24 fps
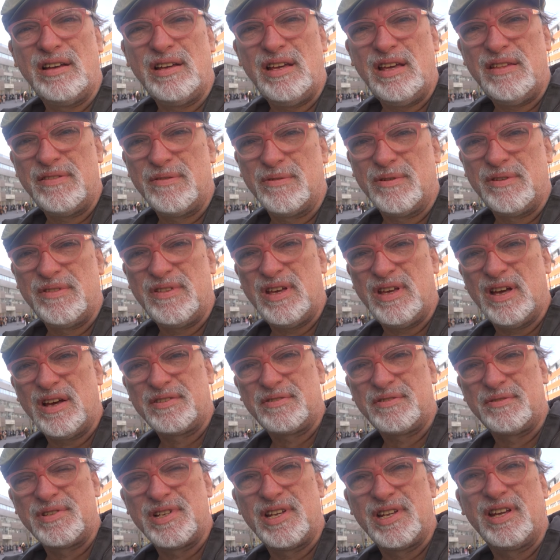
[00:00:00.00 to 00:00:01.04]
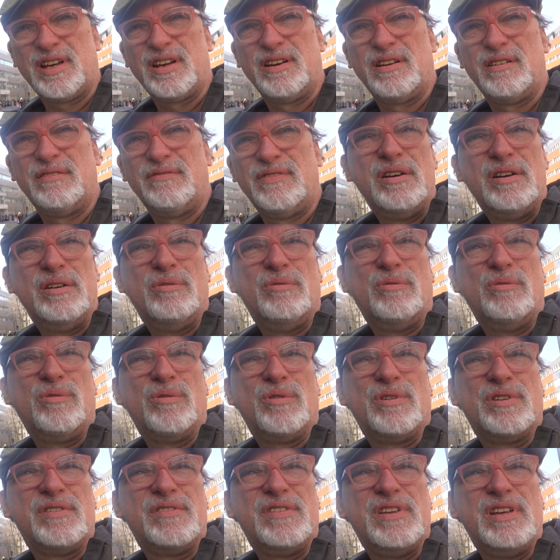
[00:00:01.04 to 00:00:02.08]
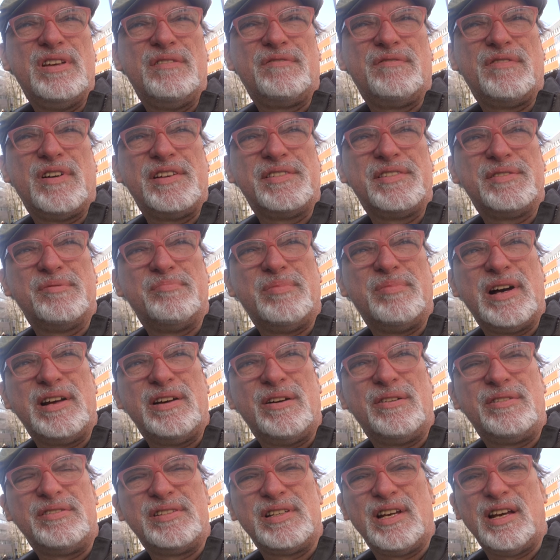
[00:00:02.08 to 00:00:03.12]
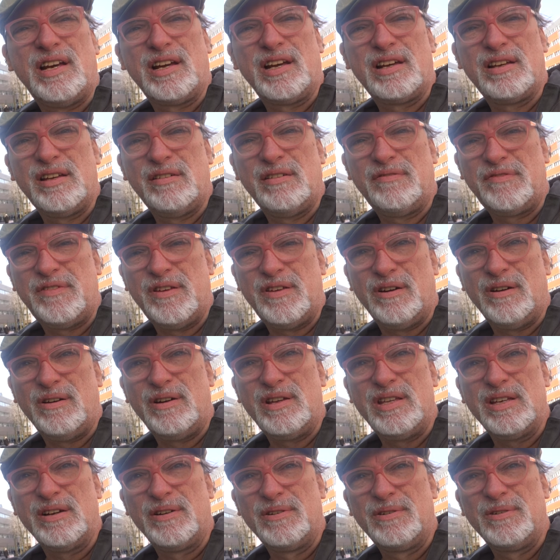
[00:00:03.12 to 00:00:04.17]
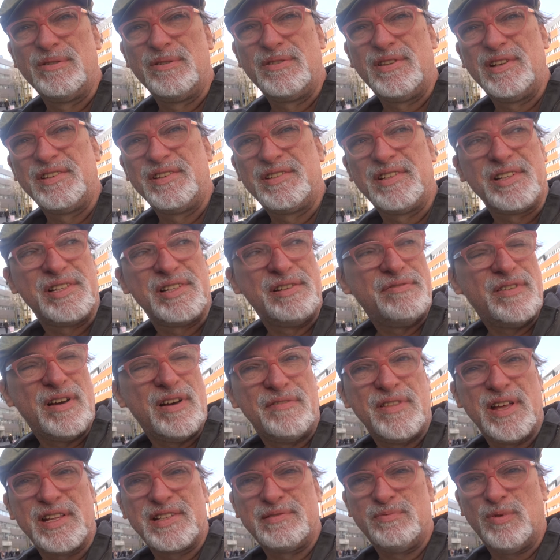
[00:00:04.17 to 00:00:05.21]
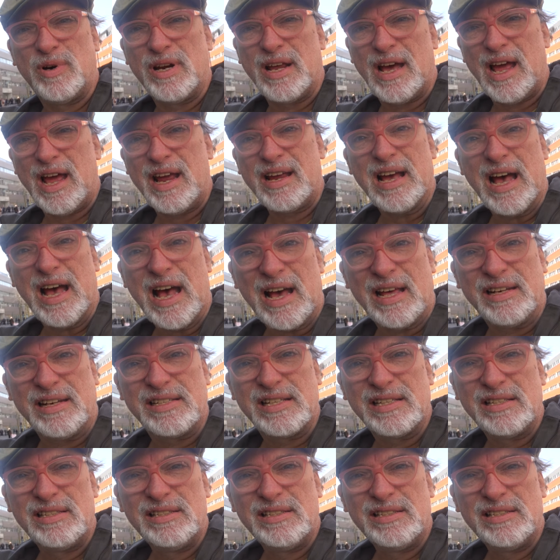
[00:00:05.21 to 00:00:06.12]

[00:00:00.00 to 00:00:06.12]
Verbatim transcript: either the AstraZeneca or the Pfizer BioNTech if they are younger than 65. That's what I got